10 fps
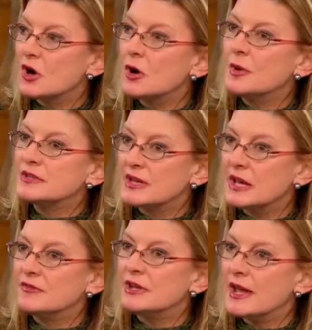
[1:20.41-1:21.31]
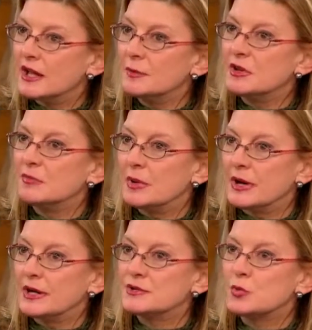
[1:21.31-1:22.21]
always have an element of
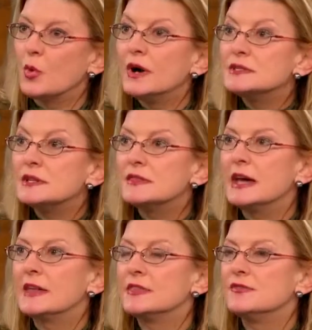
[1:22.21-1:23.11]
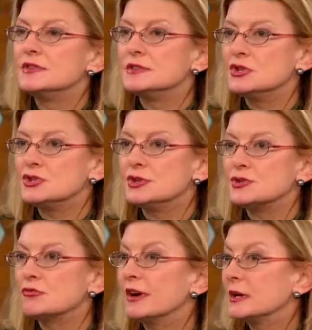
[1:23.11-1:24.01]
bias. Was it that the
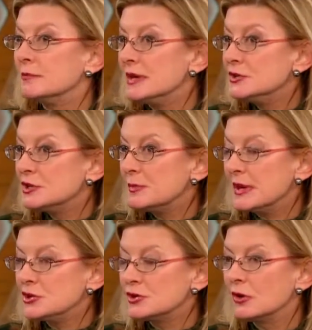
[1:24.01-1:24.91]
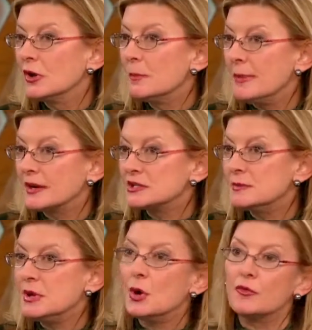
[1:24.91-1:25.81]
physicians recommended to the patient
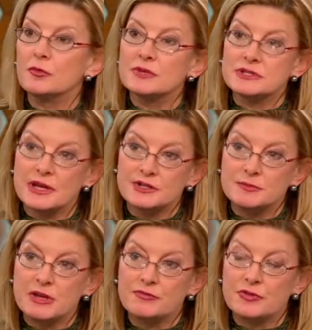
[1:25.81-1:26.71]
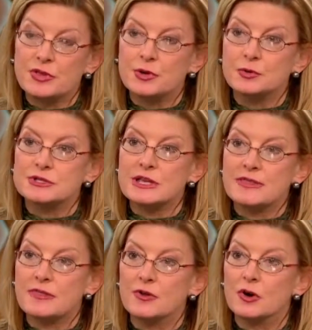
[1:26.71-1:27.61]
lumpectomy over mastectomy for those that
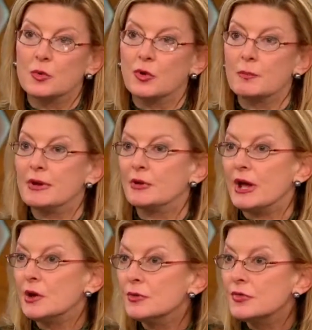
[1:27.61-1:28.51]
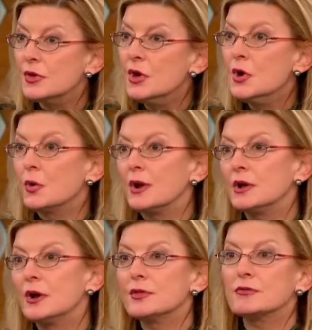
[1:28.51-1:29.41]
they thought were in better health or had
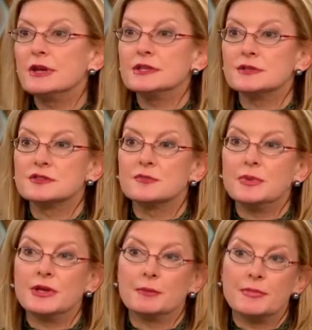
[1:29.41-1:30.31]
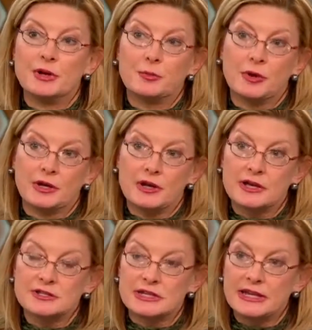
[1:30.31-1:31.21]
other reasons of being a better
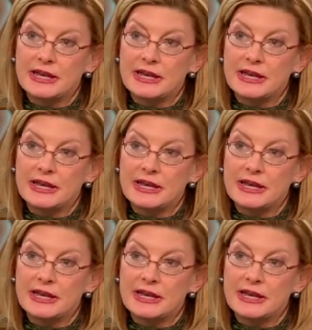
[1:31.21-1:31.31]
prognostic